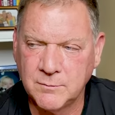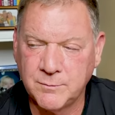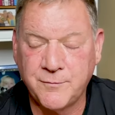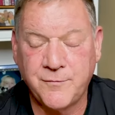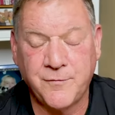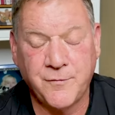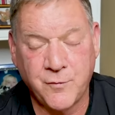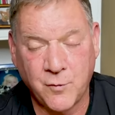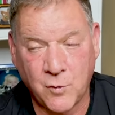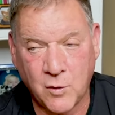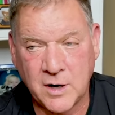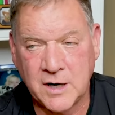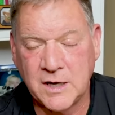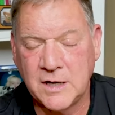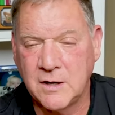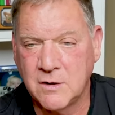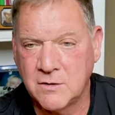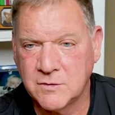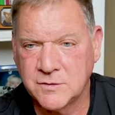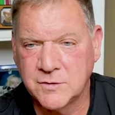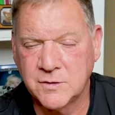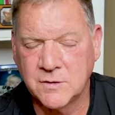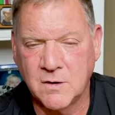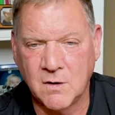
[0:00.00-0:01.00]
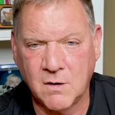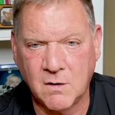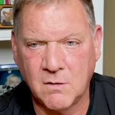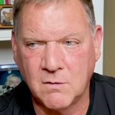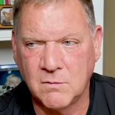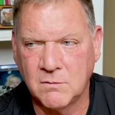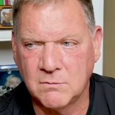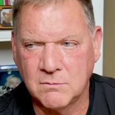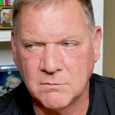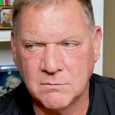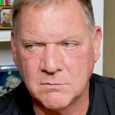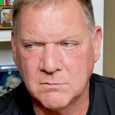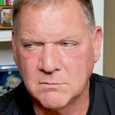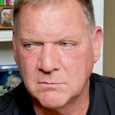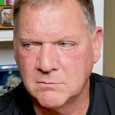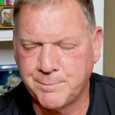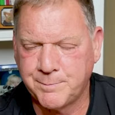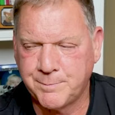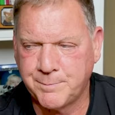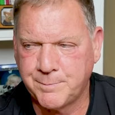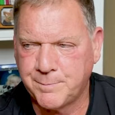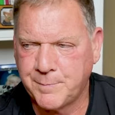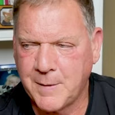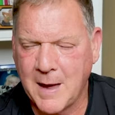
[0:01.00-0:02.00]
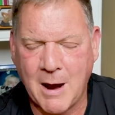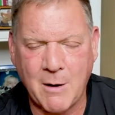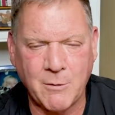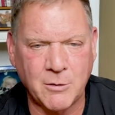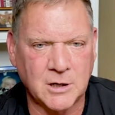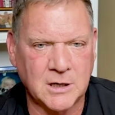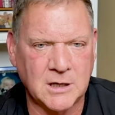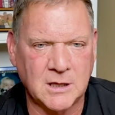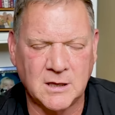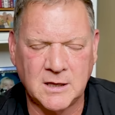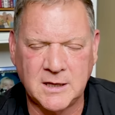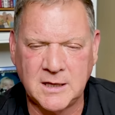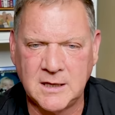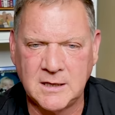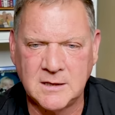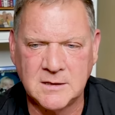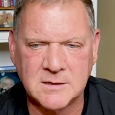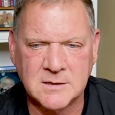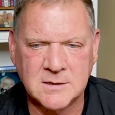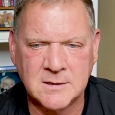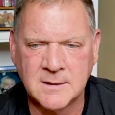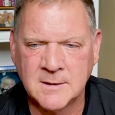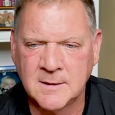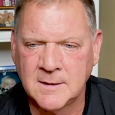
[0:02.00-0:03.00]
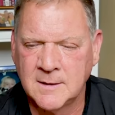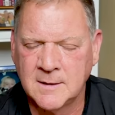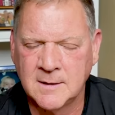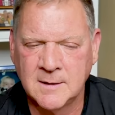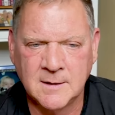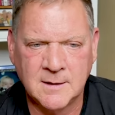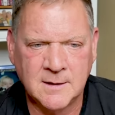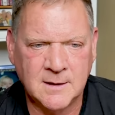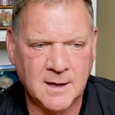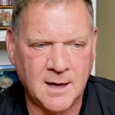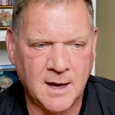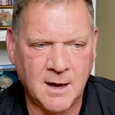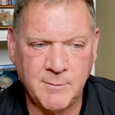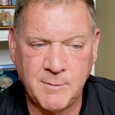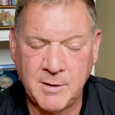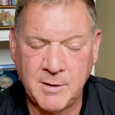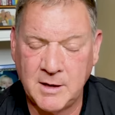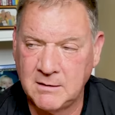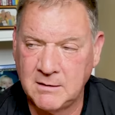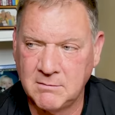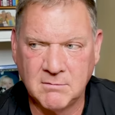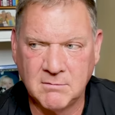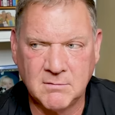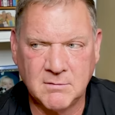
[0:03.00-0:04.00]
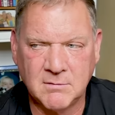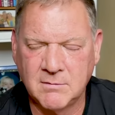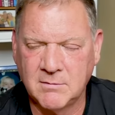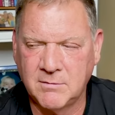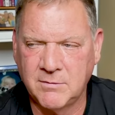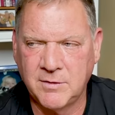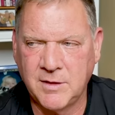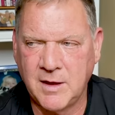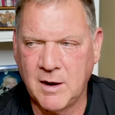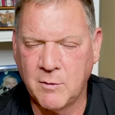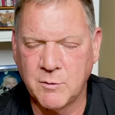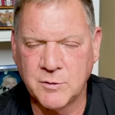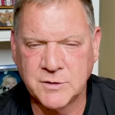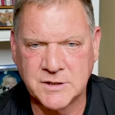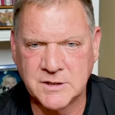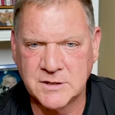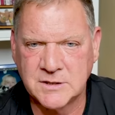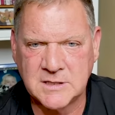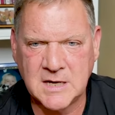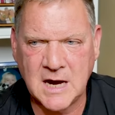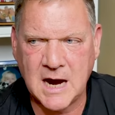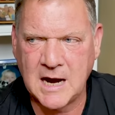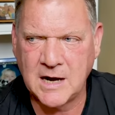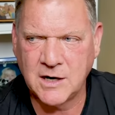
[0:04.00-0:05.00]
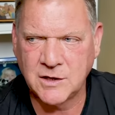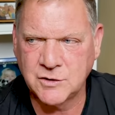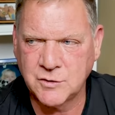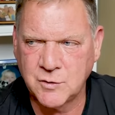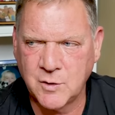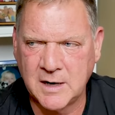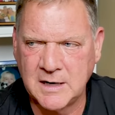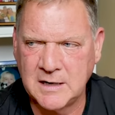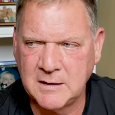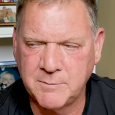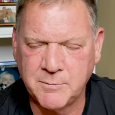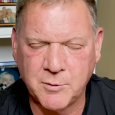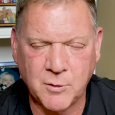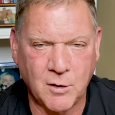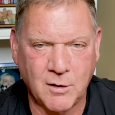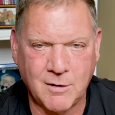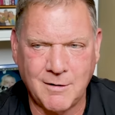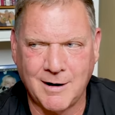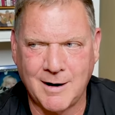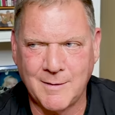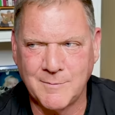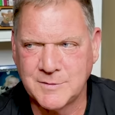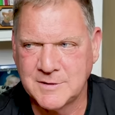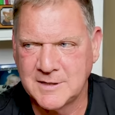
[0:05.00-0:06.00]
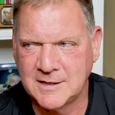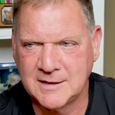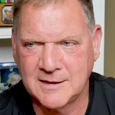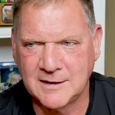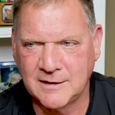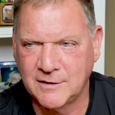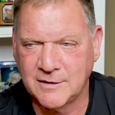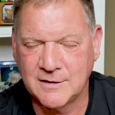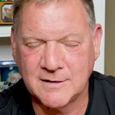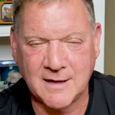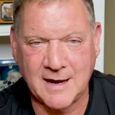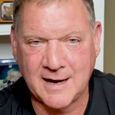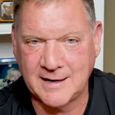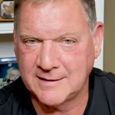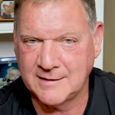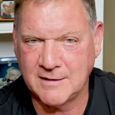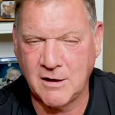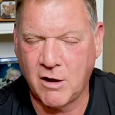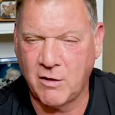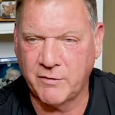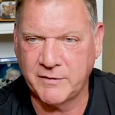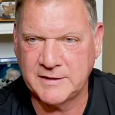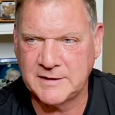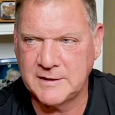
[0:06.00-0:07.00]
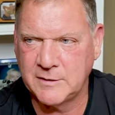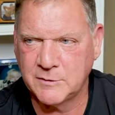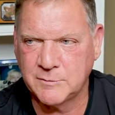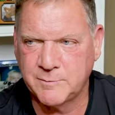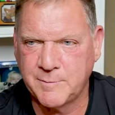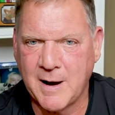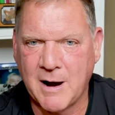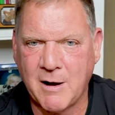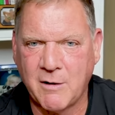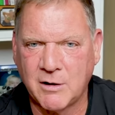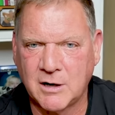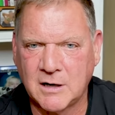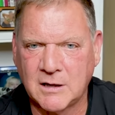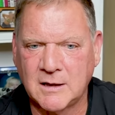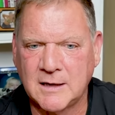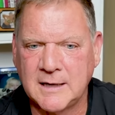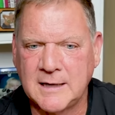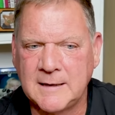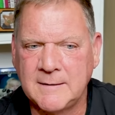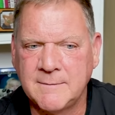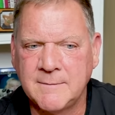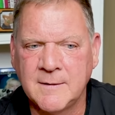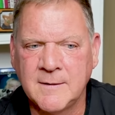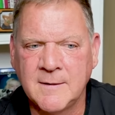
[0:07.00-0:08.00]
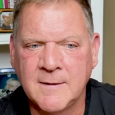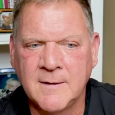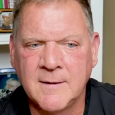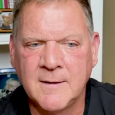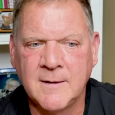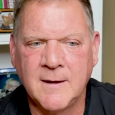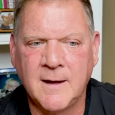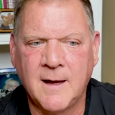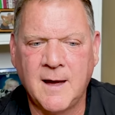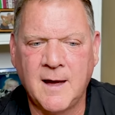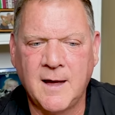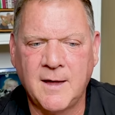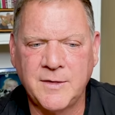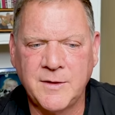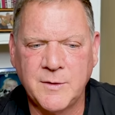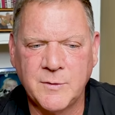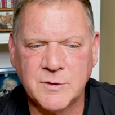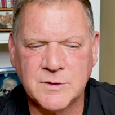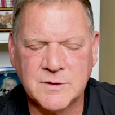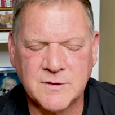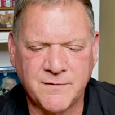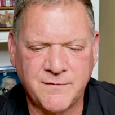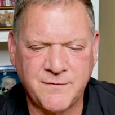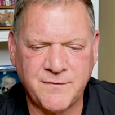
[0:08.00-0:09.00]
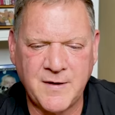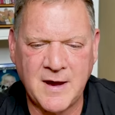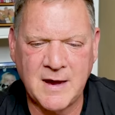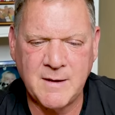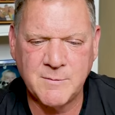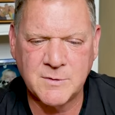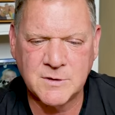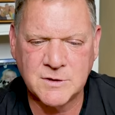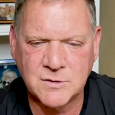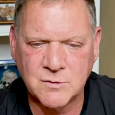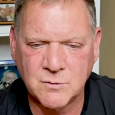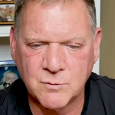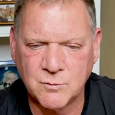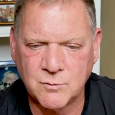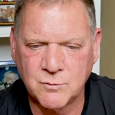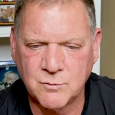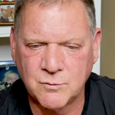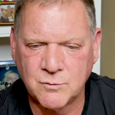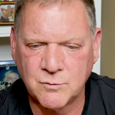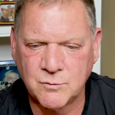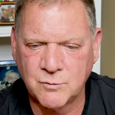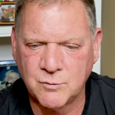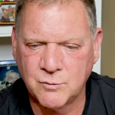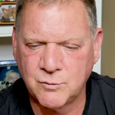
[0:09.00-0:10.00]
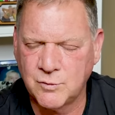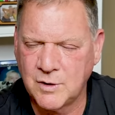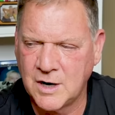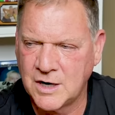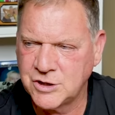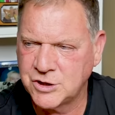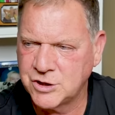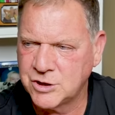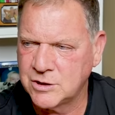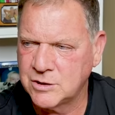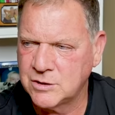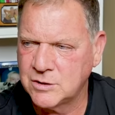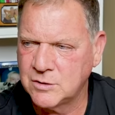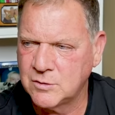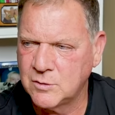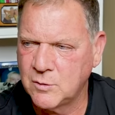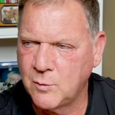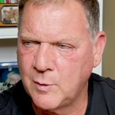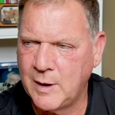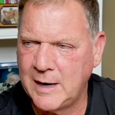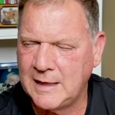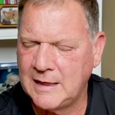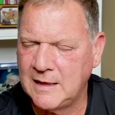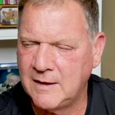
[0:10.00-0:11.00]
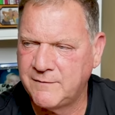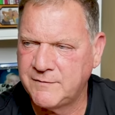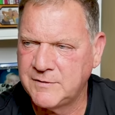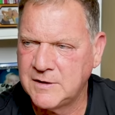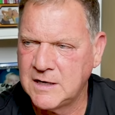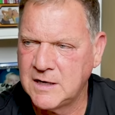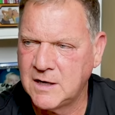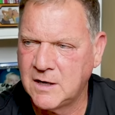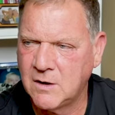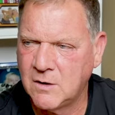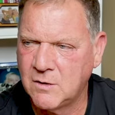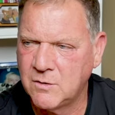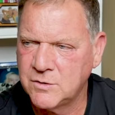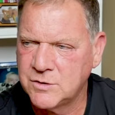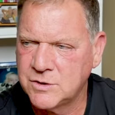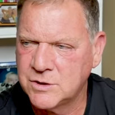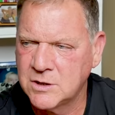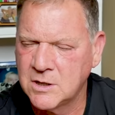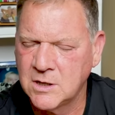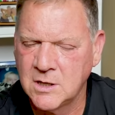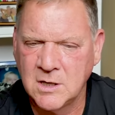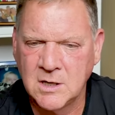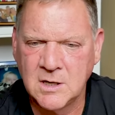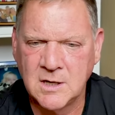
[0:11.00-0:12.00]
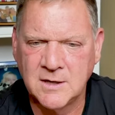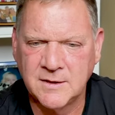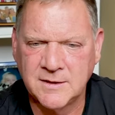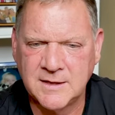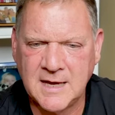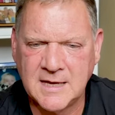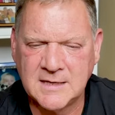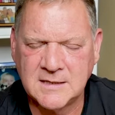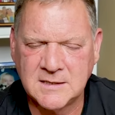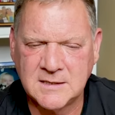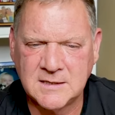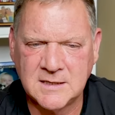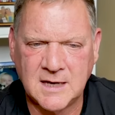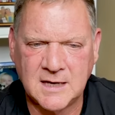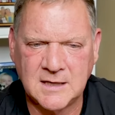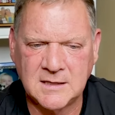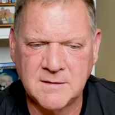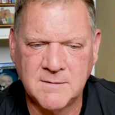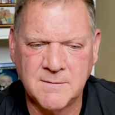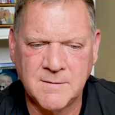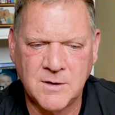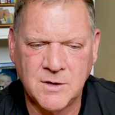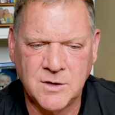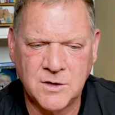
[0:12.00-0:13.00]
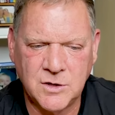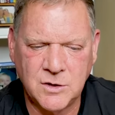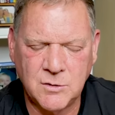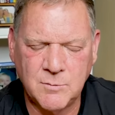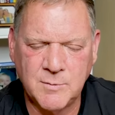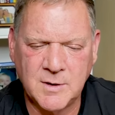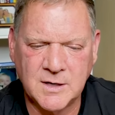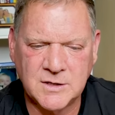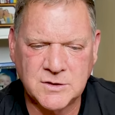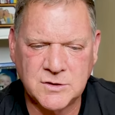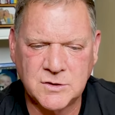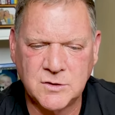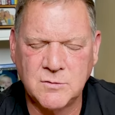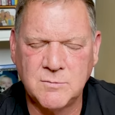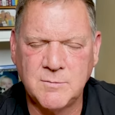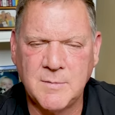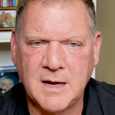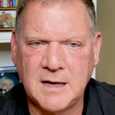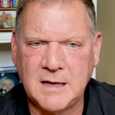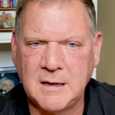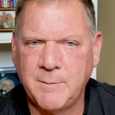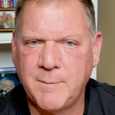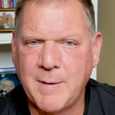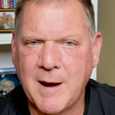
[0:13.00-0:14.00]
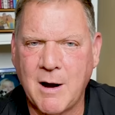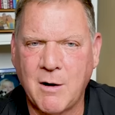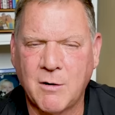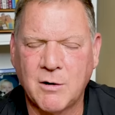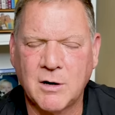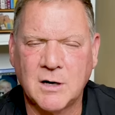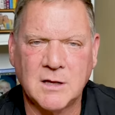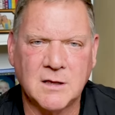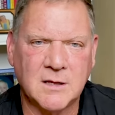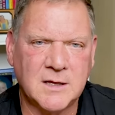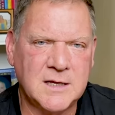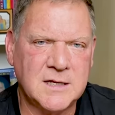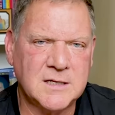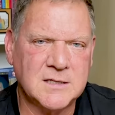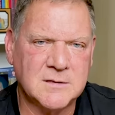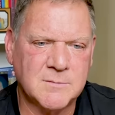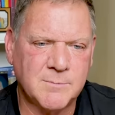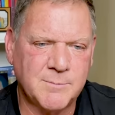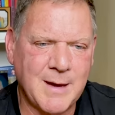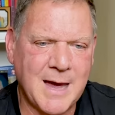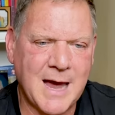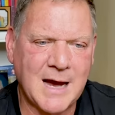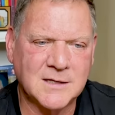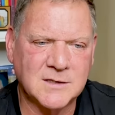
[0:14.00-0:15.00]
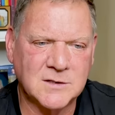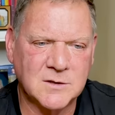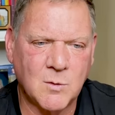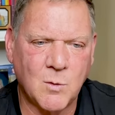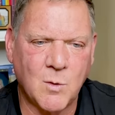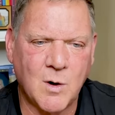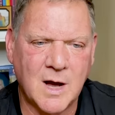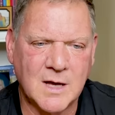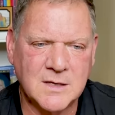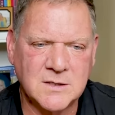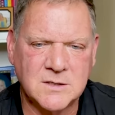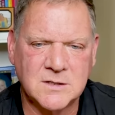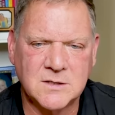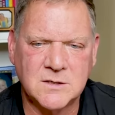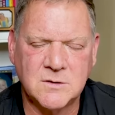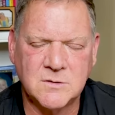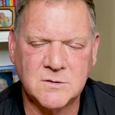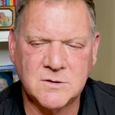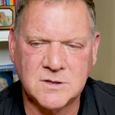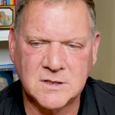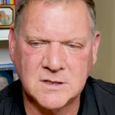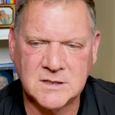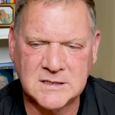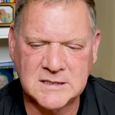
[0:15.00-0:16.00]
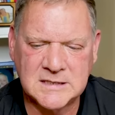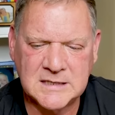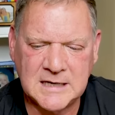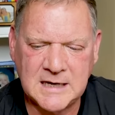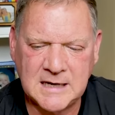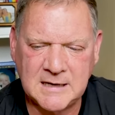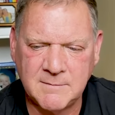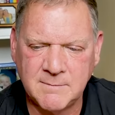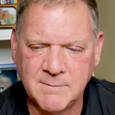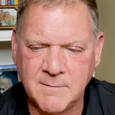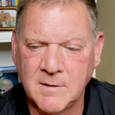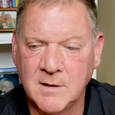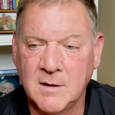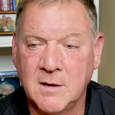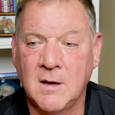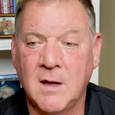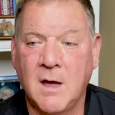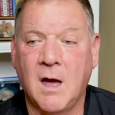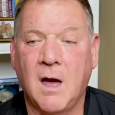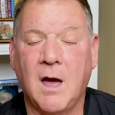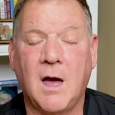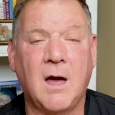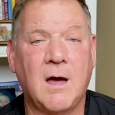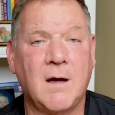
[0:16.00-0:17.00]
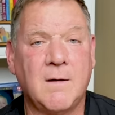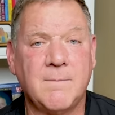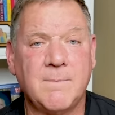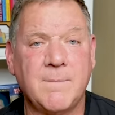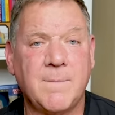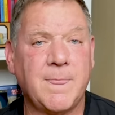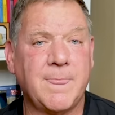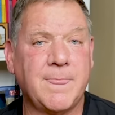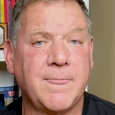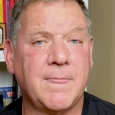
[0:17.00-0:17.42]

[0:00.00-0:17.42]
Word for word: 40 years ago, power cleans, I mean, there was entire training programs that looked like all they did was power clean. Uh, there was a famous Russian weightlifting coach that said, you must do many power cleans and back squats to succeed. Um,